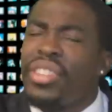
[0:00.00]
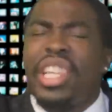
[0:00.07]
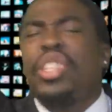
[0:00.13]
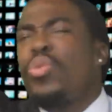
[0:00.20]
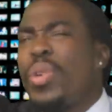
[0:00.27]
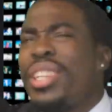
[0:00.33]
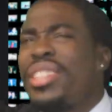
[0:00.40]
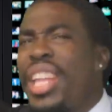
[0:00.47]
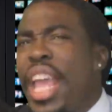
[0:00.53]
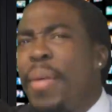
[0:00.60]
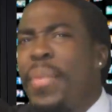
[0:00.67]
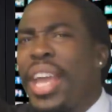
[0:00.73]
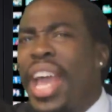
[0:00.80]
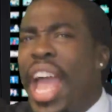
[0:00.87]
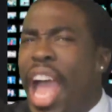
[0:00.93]
This week's
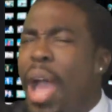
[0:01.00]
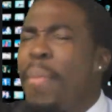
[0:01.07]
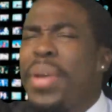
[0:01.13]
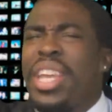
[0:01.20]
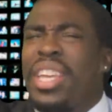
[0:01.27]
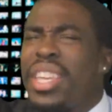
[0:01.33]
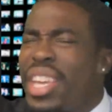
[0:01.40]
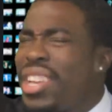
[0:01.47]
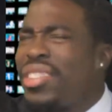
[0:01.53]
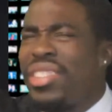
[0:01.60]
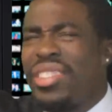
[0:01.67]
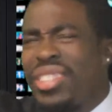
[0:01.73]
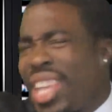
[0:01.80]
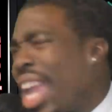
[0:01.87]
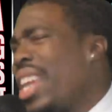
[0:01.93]
damn nigga, how many
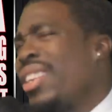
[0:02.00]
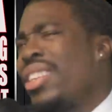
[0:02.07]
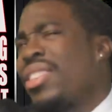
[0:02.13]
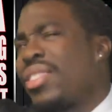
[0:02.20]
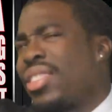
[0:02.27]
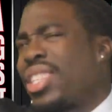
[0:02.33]
years of skating does it